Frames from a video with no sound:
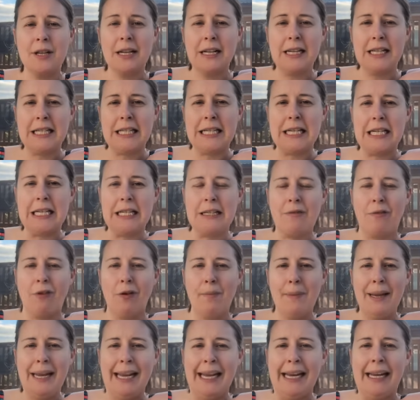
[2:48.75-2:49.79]
at least it is for
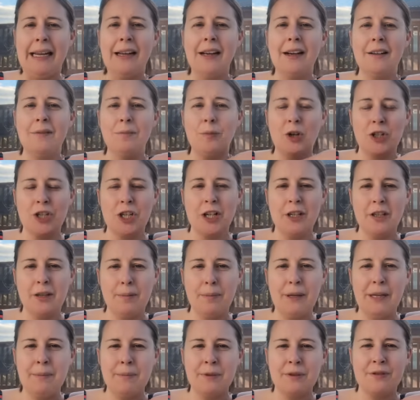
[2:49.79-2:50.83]
me, and watching other
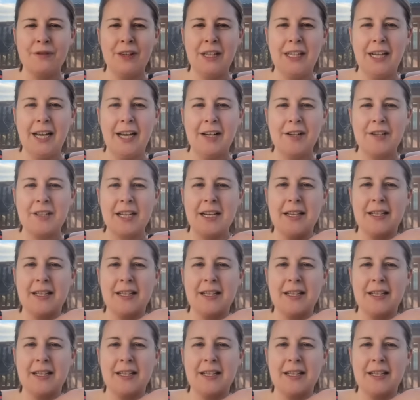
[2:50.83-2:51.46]
people's videos,